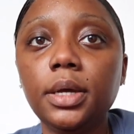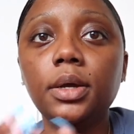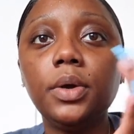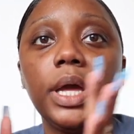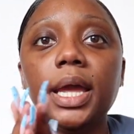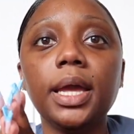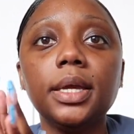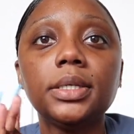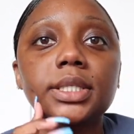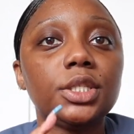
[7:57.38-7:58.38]

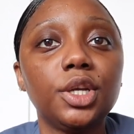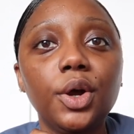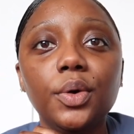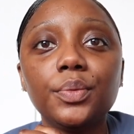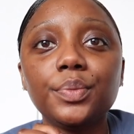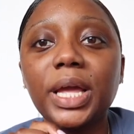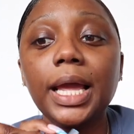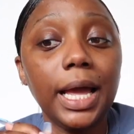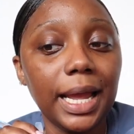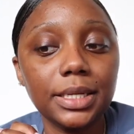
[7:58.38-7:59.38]
okay, so
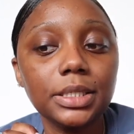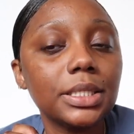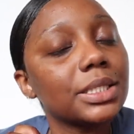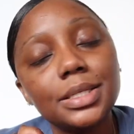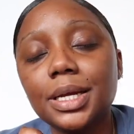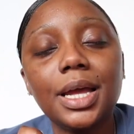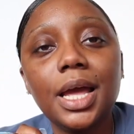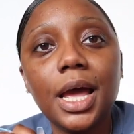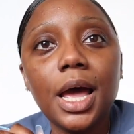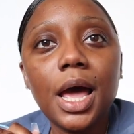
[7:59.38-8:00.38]
hey guys,
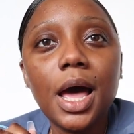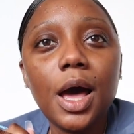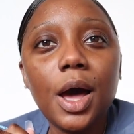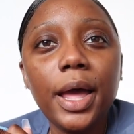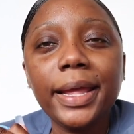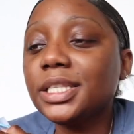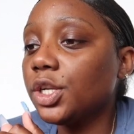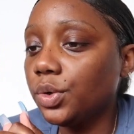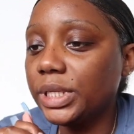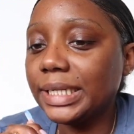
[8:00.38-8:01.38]
it's a
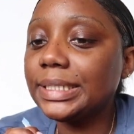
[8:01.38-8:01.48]
new day